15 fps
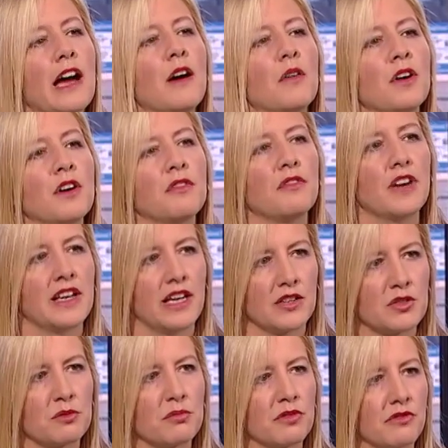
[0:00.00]
our
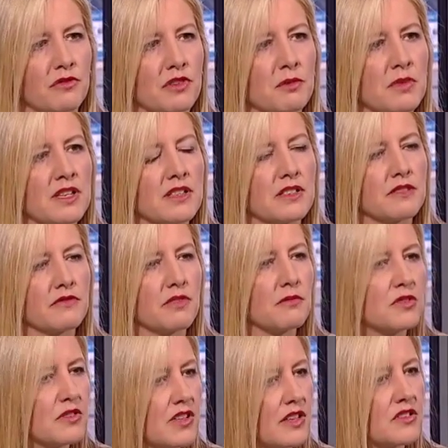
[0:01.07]
financial performance from
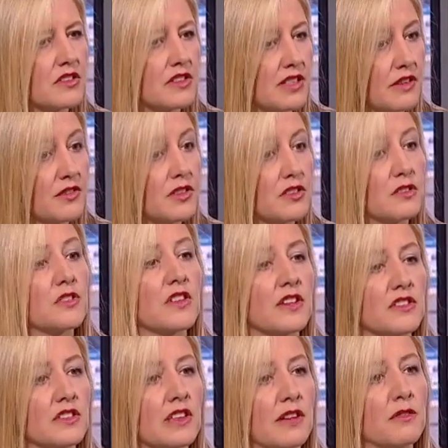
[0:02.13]
2007 to
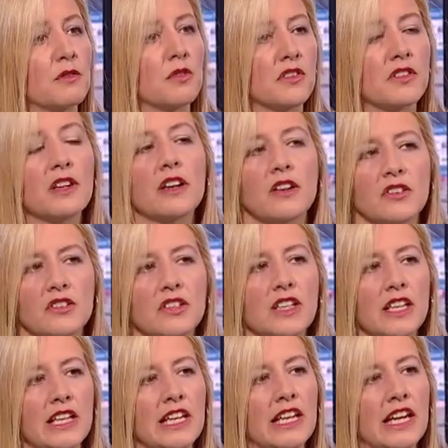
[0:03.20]
2011 with theirs.
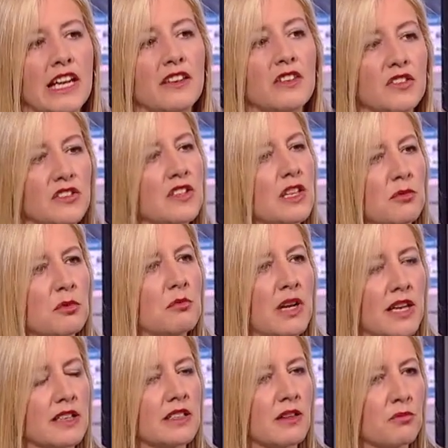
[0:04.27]
And the sustainable
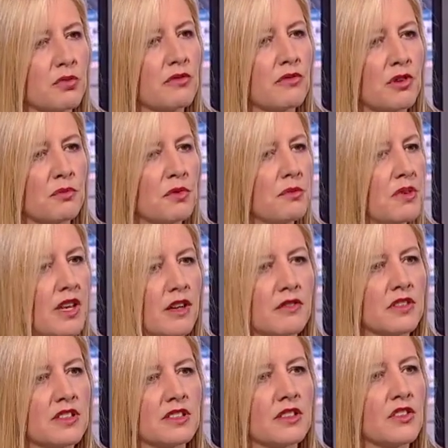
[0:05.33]
banks outperform them in
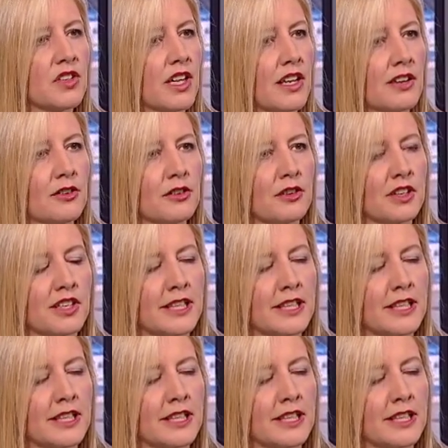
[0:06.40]
every single category.